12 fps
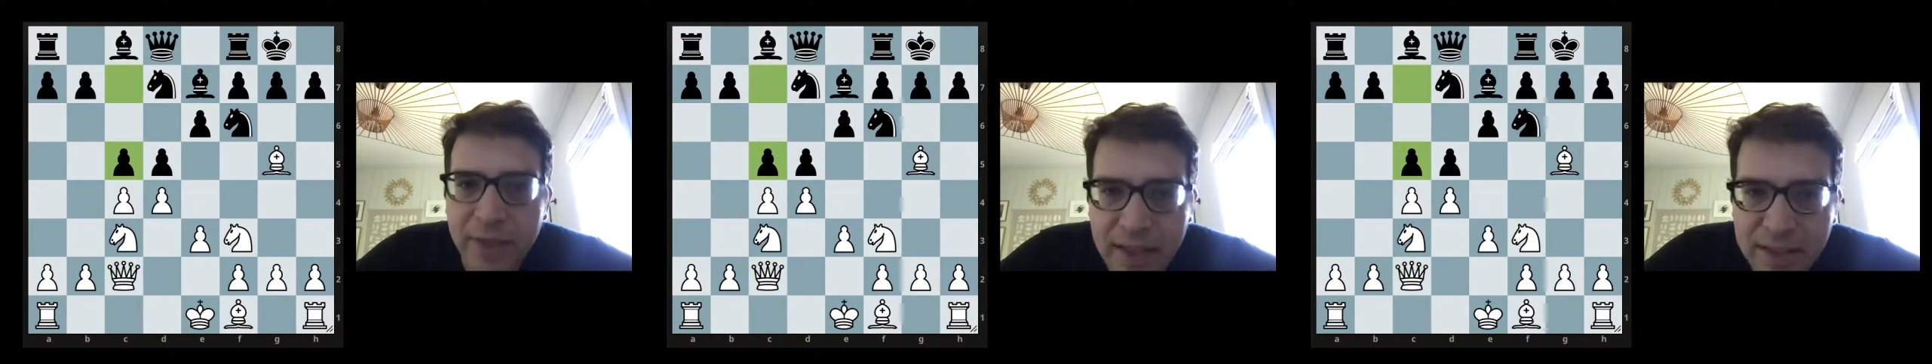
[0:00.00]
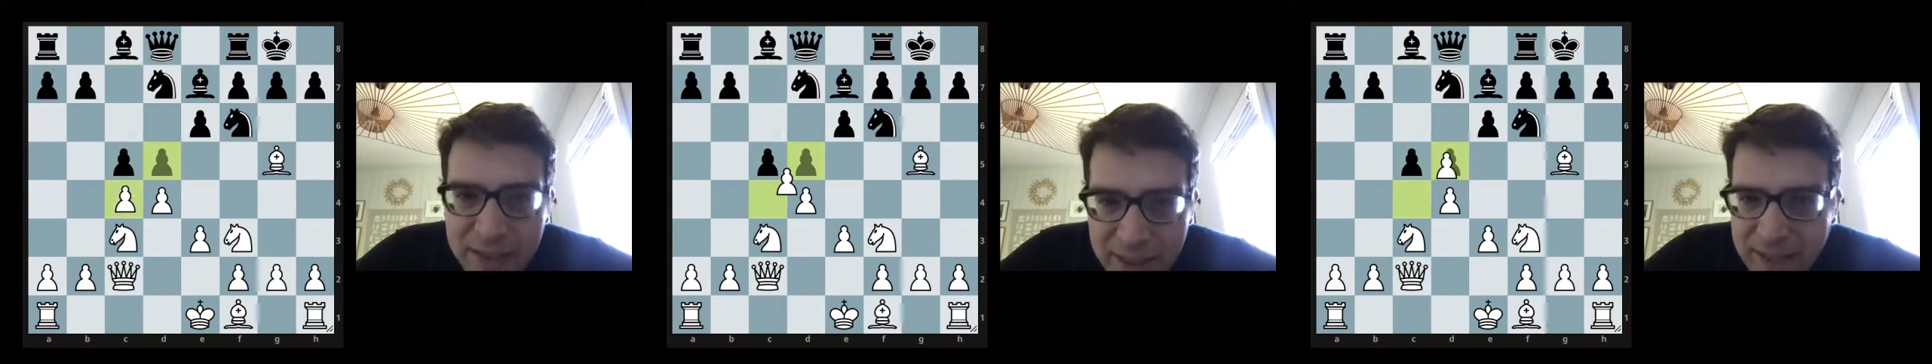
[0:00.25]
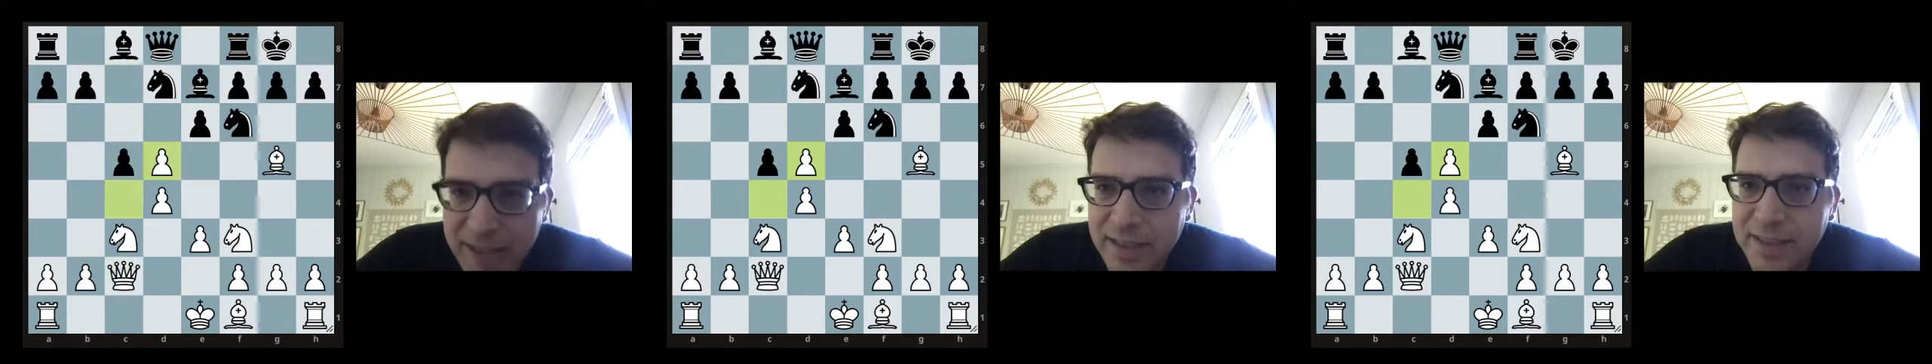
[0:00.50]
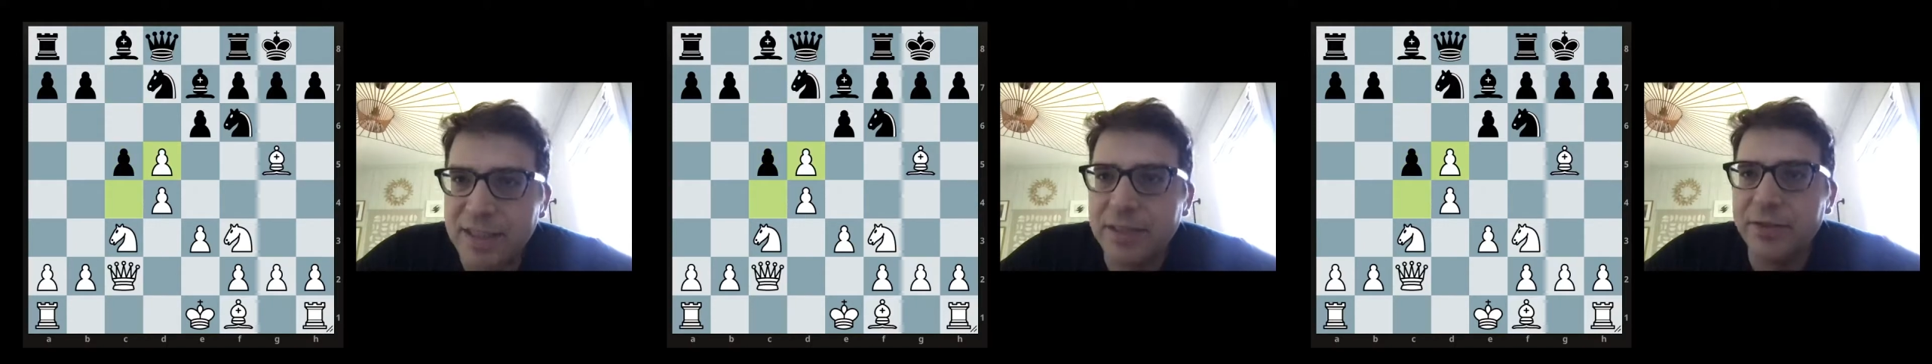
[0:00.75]
then c
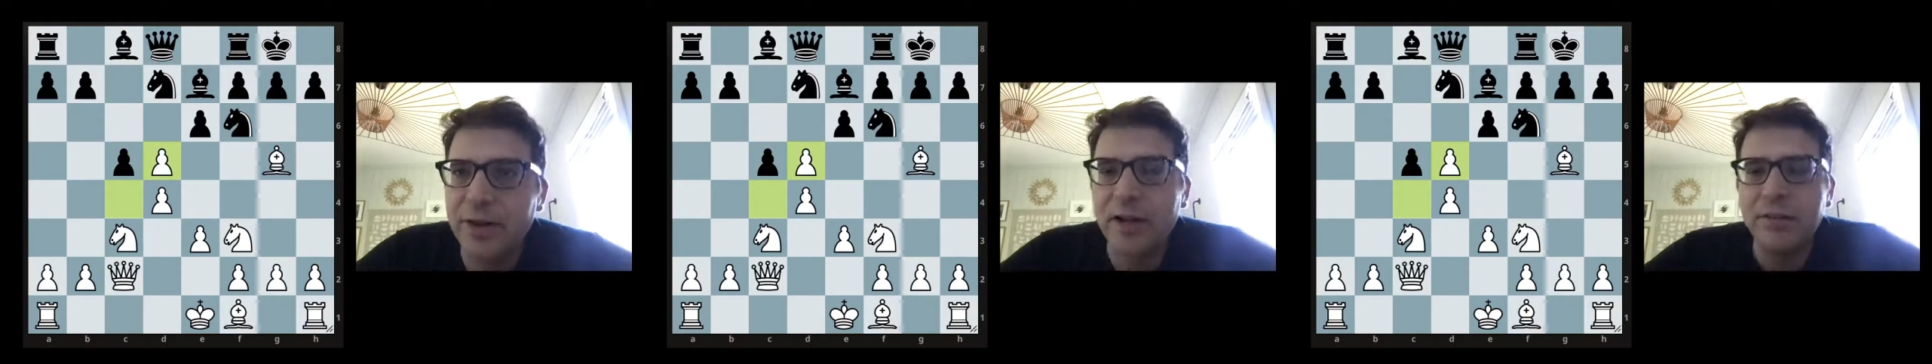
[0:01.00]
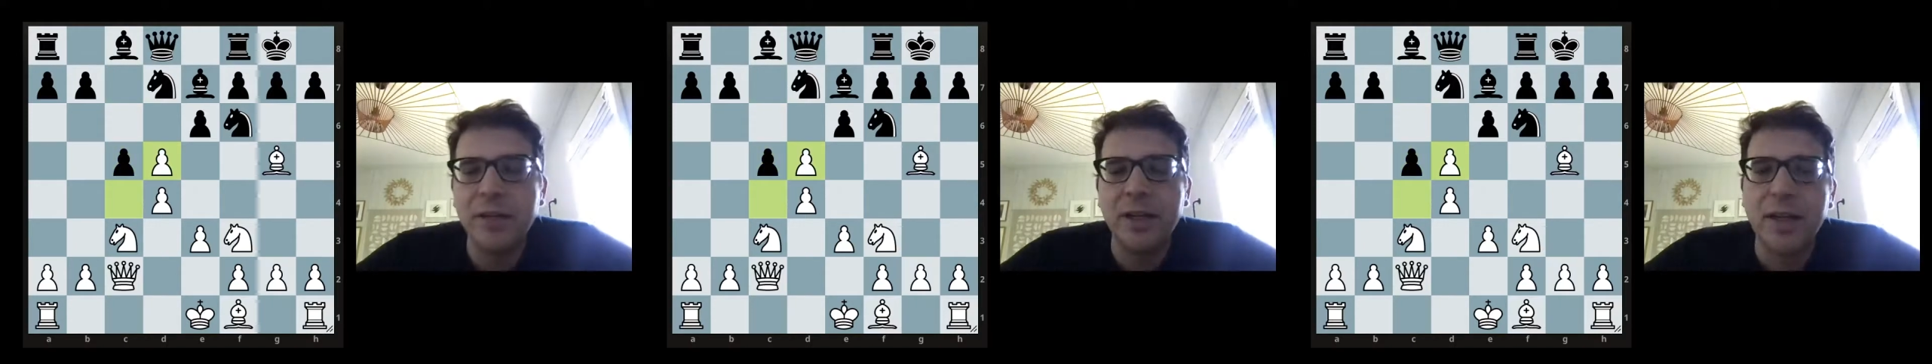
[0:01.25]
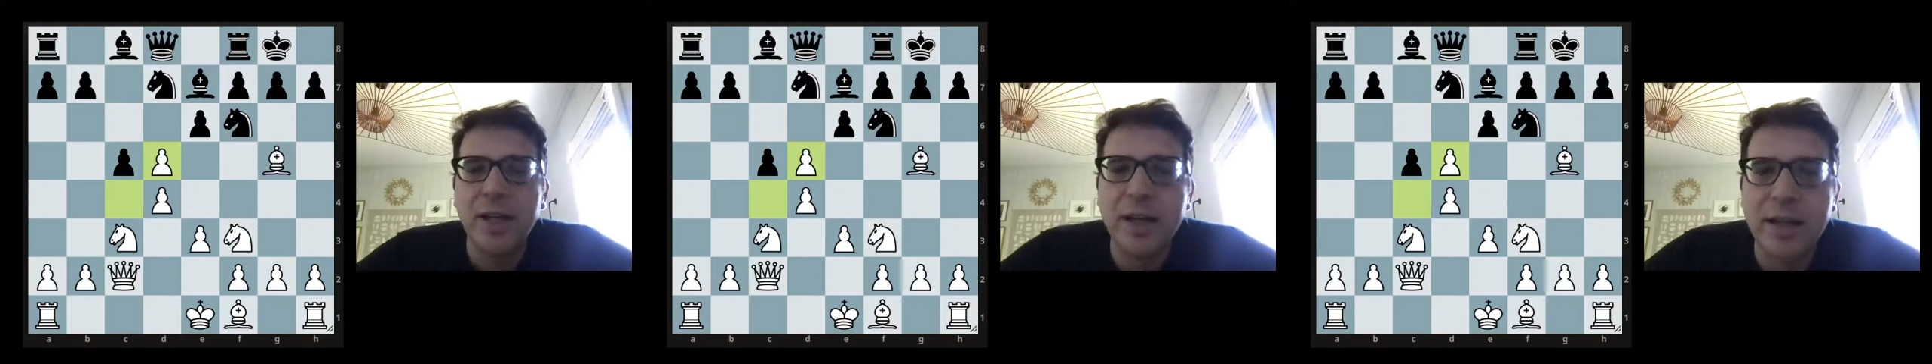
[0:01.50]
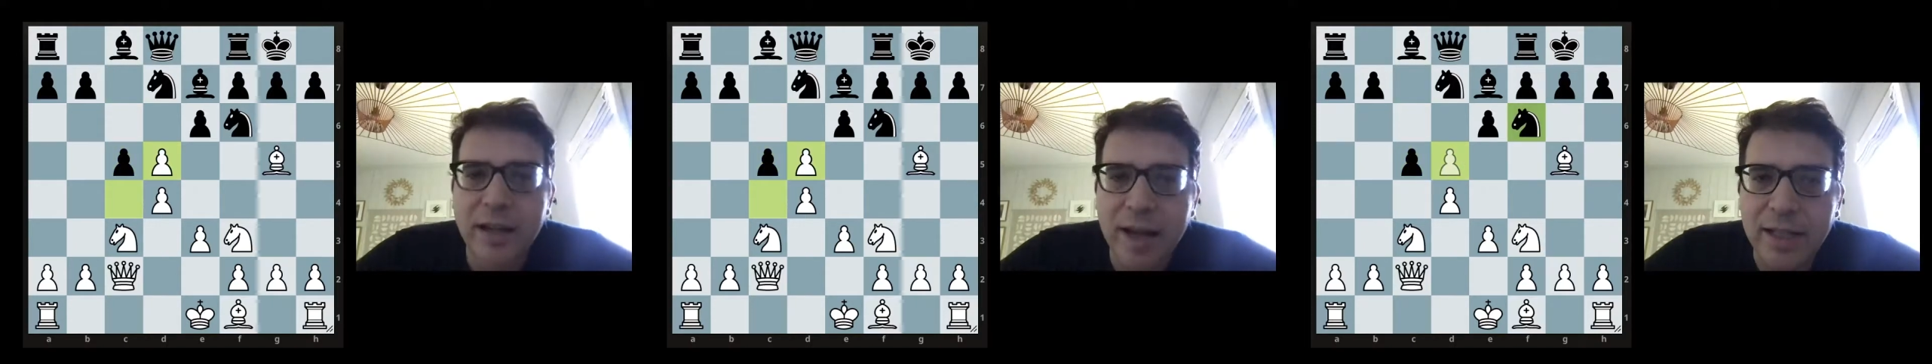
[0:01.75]
takes d5,
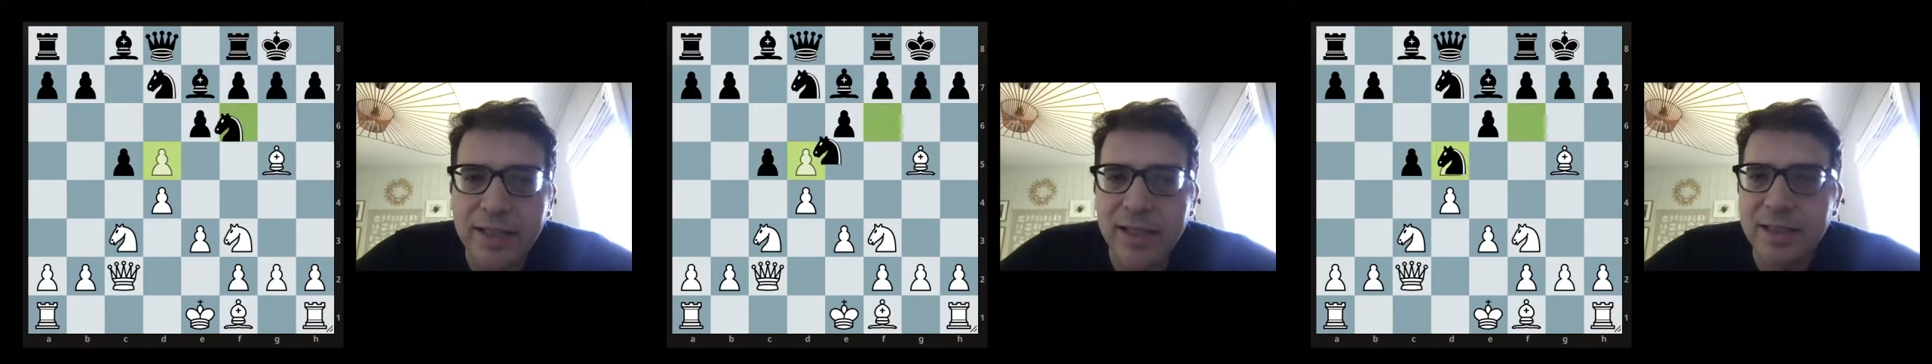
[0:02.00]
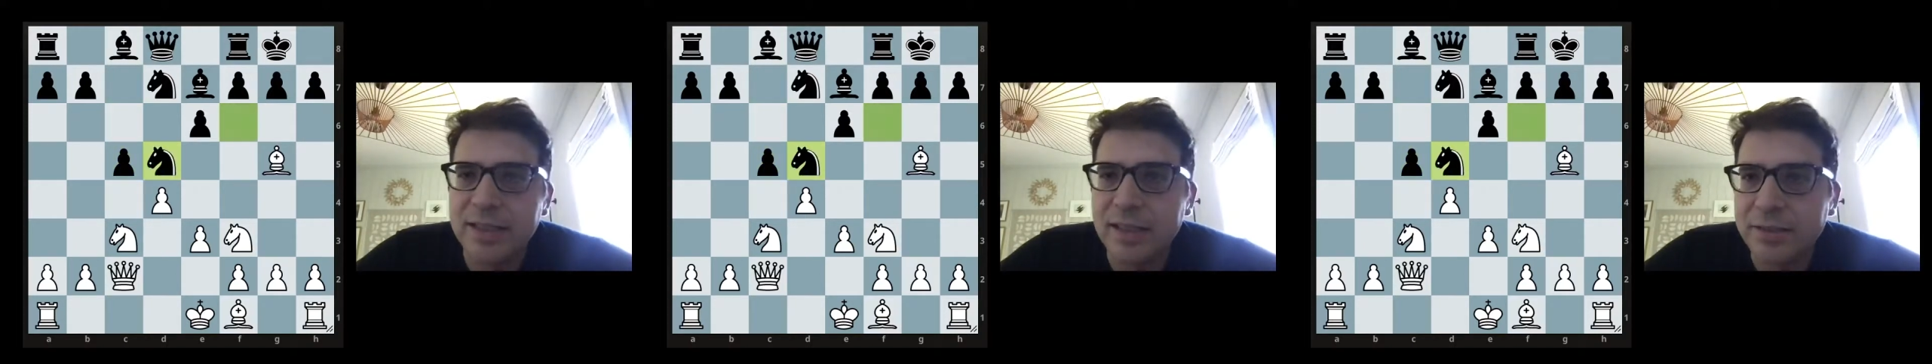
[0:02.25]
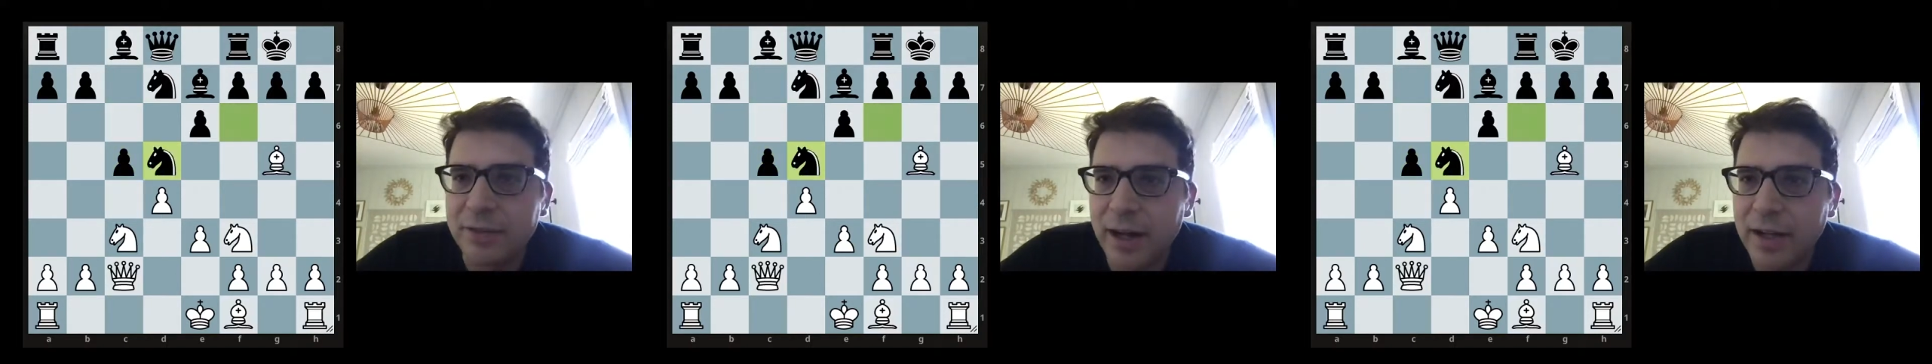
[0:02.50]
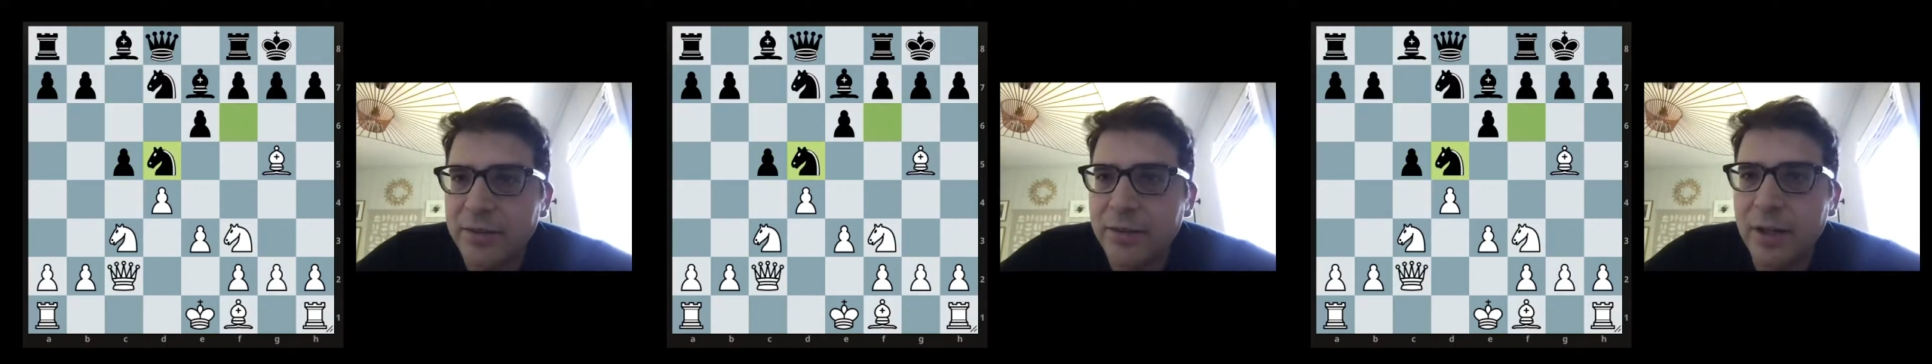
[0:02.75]
knight takes
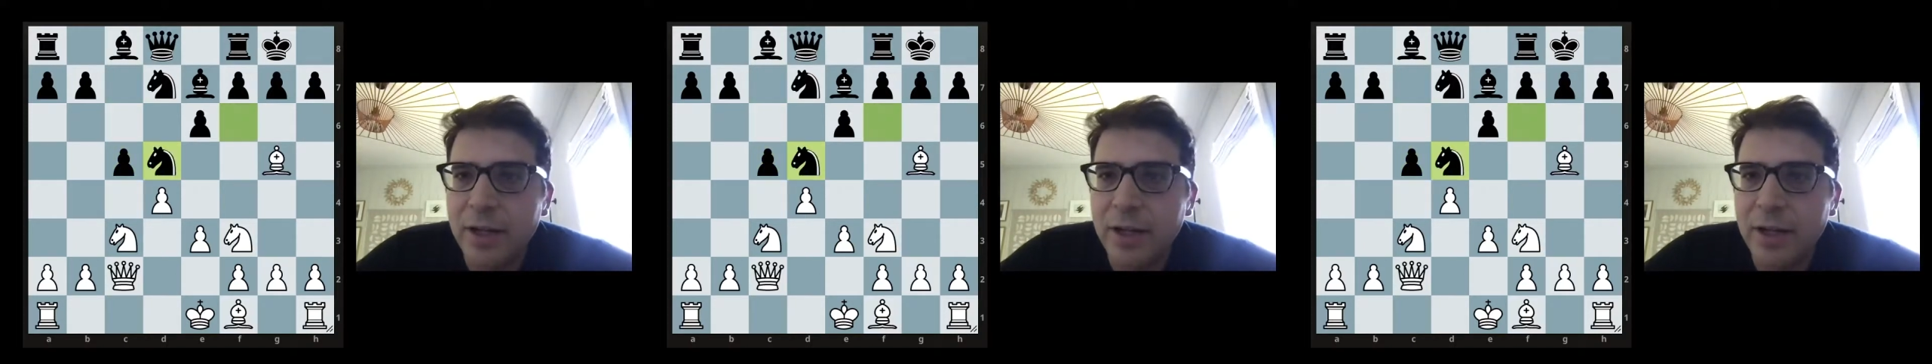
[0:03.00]
d5,